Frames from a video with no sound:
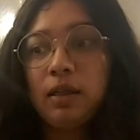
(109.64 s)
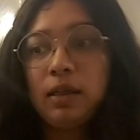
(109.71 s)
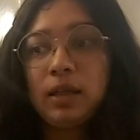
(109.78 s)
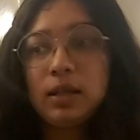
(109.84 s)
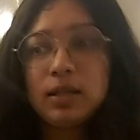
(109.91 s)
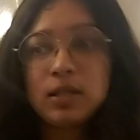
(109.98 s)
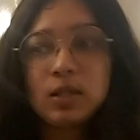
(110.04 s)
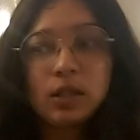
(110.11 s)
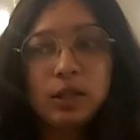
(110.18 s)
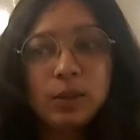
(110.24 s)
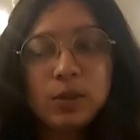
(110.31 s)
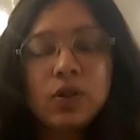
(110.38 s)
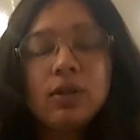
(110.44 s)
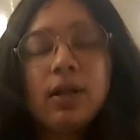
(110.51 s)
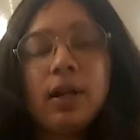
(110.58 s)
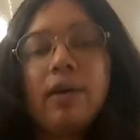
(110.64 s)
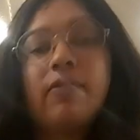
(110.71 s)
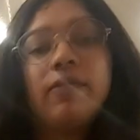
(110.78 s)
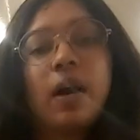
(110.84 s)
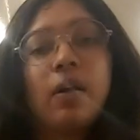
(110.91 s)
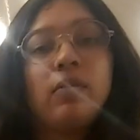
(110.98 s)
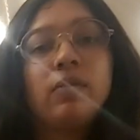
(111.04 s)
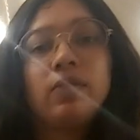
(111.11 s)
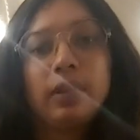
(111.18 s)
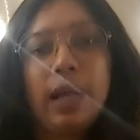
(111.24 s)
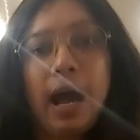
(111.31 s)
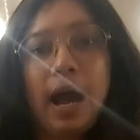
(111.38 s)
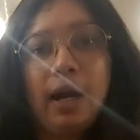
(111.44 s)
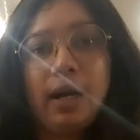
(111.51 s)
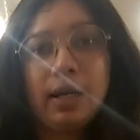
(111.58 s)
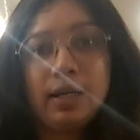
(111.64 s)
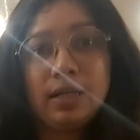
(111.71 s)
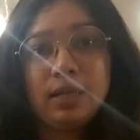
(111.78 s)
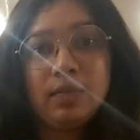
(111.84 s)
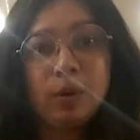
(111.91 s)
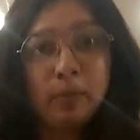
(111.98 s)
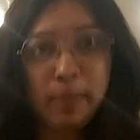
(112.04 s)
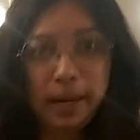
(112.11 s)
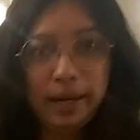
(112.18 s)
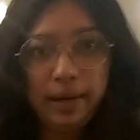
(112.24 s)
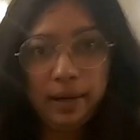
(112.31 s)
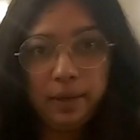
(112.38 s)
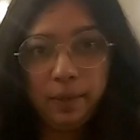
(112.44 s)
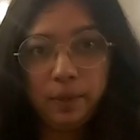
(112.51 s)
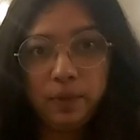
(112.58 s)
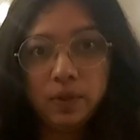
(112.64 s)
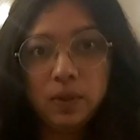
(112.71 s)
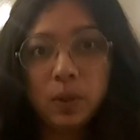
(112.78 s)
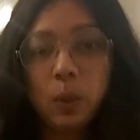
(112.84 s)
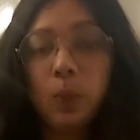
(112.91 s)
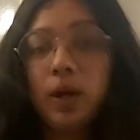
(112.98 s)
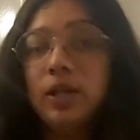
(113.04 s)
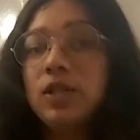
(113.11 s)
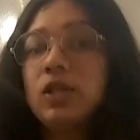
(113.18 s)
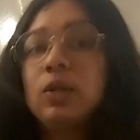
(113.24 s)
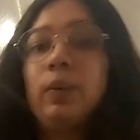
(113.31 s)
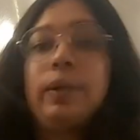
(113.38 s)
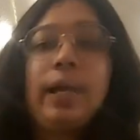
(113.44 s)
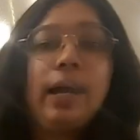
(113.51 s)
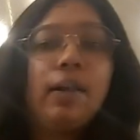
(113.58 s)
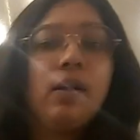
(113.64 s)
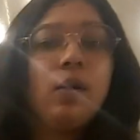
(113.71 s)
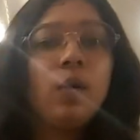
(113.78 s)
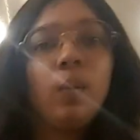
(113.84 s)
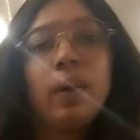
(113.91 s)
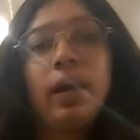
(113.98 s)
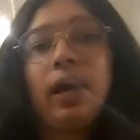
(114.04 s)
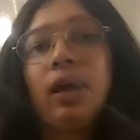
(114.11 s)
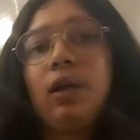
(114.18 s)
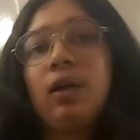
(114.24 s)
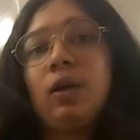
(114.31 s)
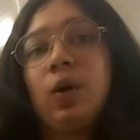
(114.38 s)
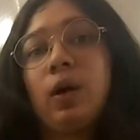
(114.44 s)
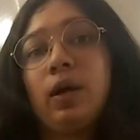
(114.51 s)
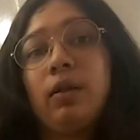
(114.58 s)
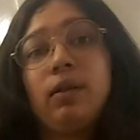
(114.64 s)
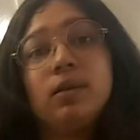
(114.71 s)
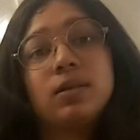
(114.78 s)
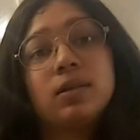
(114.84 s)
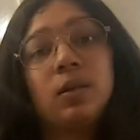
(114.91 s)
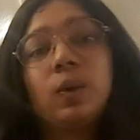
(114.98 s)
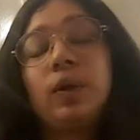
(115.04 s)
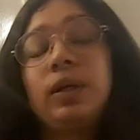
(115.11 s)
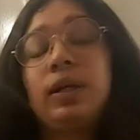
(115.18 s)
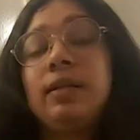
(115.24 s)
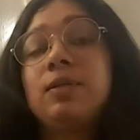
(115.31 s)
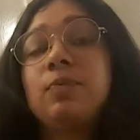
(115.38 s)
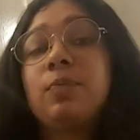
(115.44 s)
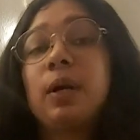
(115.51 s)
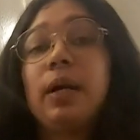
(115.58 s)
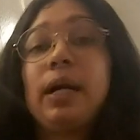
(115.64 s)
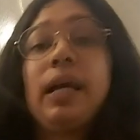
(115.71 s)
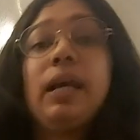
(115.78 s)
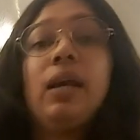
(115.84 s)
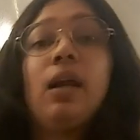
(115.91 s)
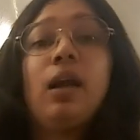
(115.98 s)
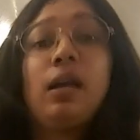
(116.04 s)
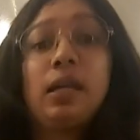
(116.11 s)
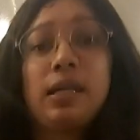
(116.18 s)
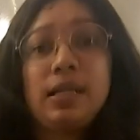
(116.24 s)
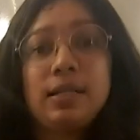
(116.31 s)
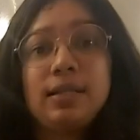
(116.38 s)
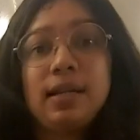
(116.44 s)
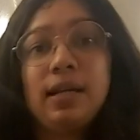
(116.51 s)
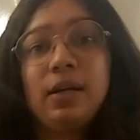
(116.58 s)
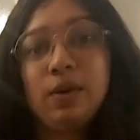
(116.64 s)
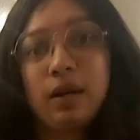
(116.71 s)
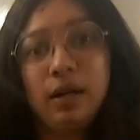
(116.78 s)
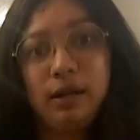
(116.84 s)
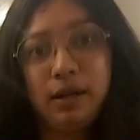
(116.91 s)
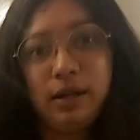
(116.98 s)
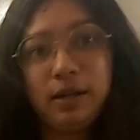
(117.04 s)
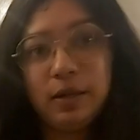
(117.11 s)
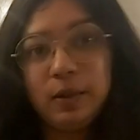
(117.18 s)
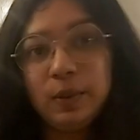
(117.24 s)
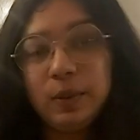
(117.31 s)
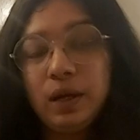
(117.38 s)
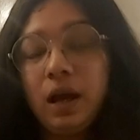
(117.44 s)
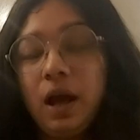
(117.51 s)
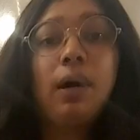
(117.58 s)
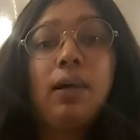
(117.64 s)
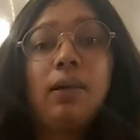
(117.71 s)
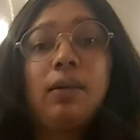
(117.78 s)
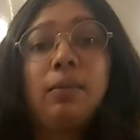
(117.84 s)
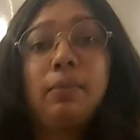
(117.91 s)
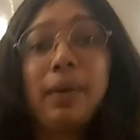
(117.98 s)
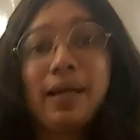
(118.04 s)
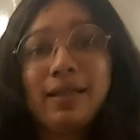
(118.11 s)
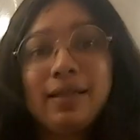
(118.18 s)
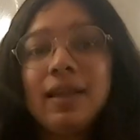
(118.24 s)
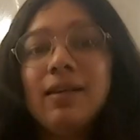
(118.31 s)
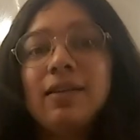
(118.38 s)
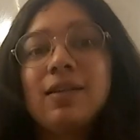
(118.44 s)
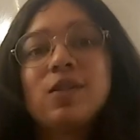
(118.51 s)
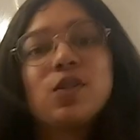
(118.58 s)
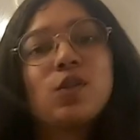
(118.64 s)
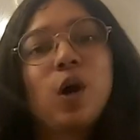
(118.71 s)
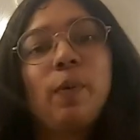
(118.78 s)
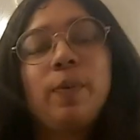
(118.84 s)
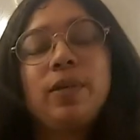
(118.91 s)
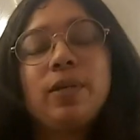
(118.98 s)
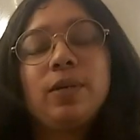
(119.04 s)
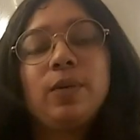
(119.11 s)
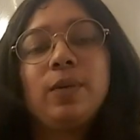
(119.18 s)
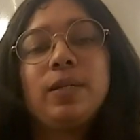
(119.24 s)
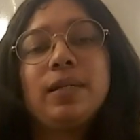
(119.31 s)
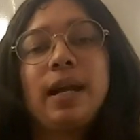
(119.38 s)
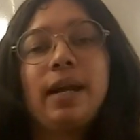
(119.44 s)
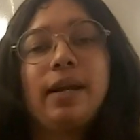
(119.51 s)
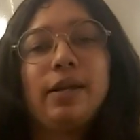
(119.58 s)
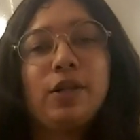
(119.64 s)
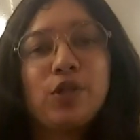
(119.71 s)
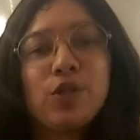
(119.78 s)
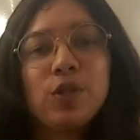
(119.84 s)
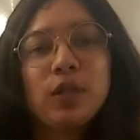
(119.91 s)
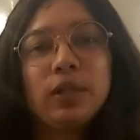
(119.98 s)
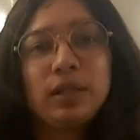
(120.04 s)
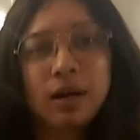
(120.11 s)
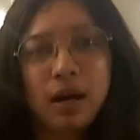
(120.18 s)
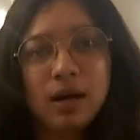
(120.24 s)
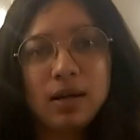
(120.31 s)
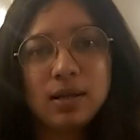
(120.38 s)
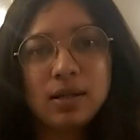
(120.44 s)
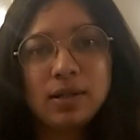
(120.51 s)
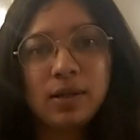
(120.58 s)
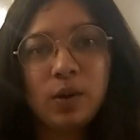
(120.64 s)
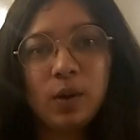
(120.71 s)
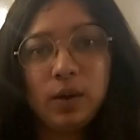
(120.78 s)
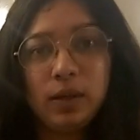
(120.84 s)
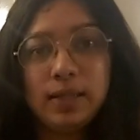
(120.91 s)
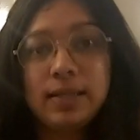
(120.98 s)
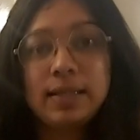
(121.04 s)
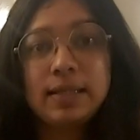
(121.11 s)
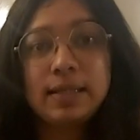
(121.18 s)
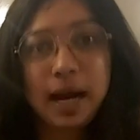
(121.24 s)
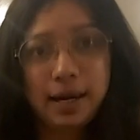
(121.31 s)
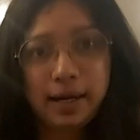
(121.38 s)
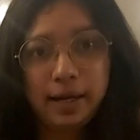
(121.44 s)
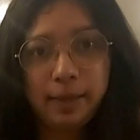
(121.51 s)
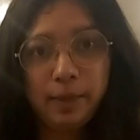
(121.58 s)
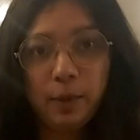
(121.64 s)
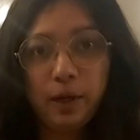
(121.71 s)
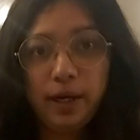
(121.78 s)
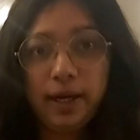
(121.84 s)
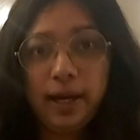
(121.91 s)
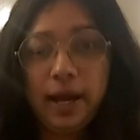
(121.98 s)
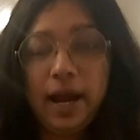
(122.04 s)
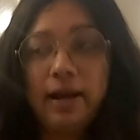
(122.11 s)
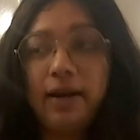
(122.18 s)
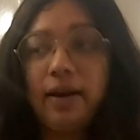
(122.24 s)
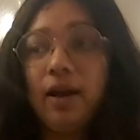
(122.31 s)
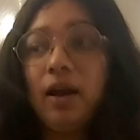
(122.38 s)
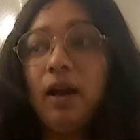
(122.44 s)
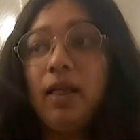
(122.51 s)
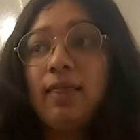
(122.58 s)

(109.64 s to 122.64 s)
the solution that I found for that is the momentum. So once you get going, you're in the zone, it's pretty easy to continue. But the main thing that stops you is that initial thrust or the starting point, and